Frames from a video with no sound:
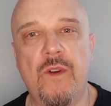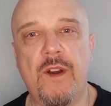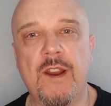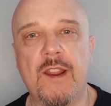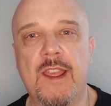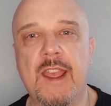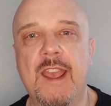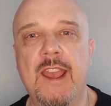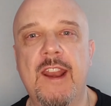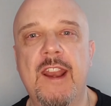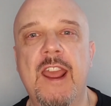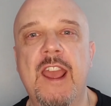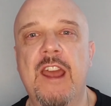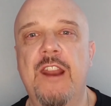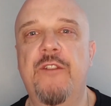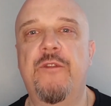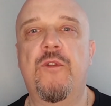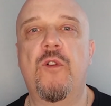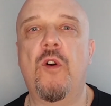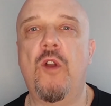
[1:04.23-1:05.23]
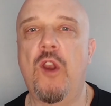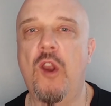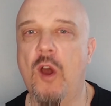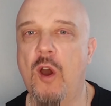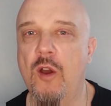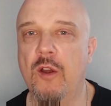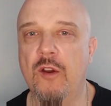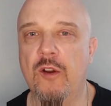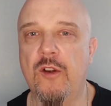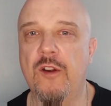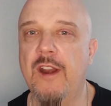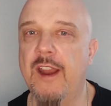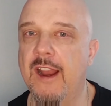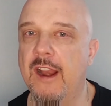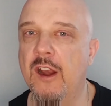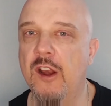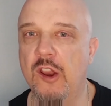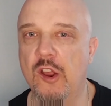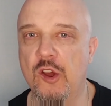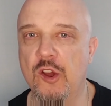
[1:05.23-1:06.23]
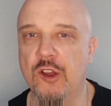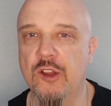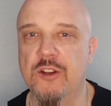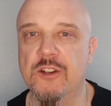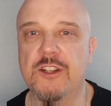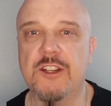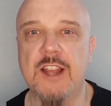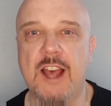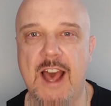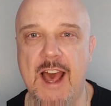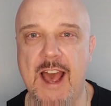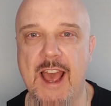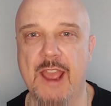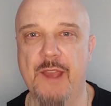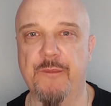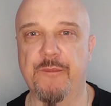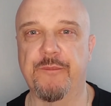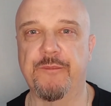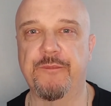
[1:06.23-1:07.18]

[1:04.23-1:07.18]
again and for longer and longer time.